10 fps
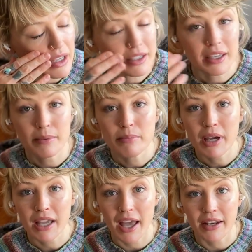Kim
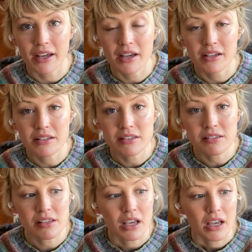
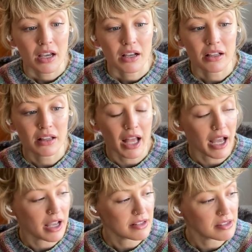McKenna's
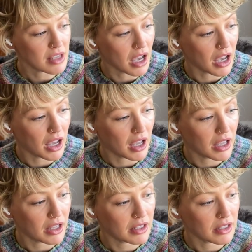class
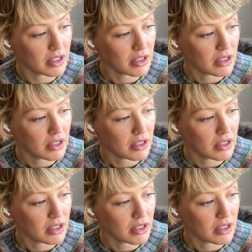on